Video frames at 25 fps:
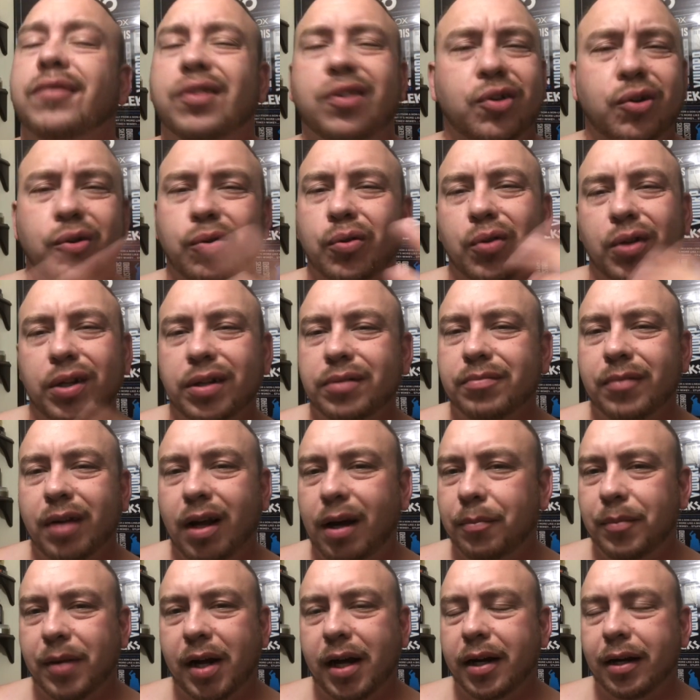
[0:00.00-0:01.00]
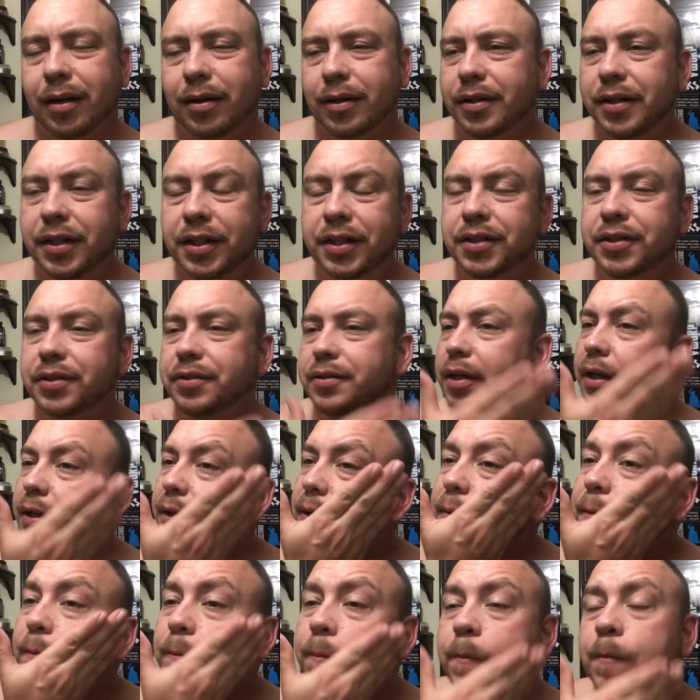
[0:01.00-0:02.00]
Google it. I'm not here to teach you
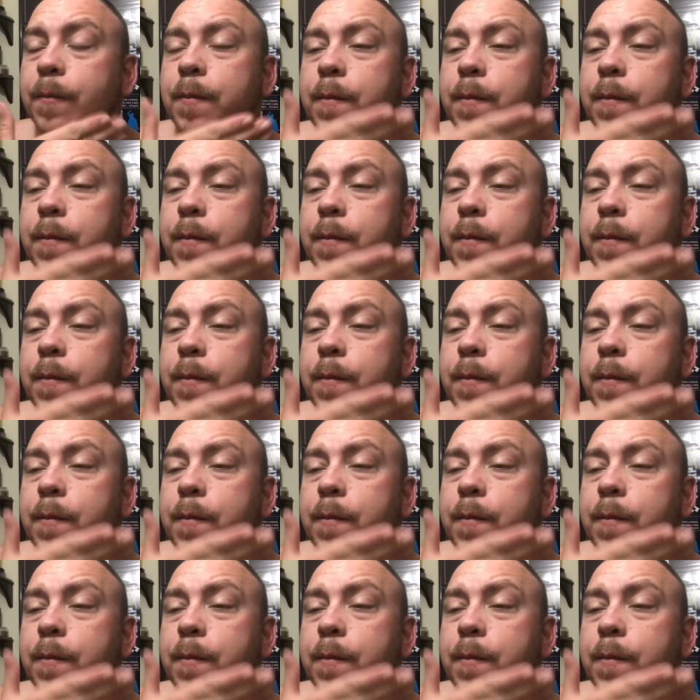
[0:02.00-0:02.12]
nothing.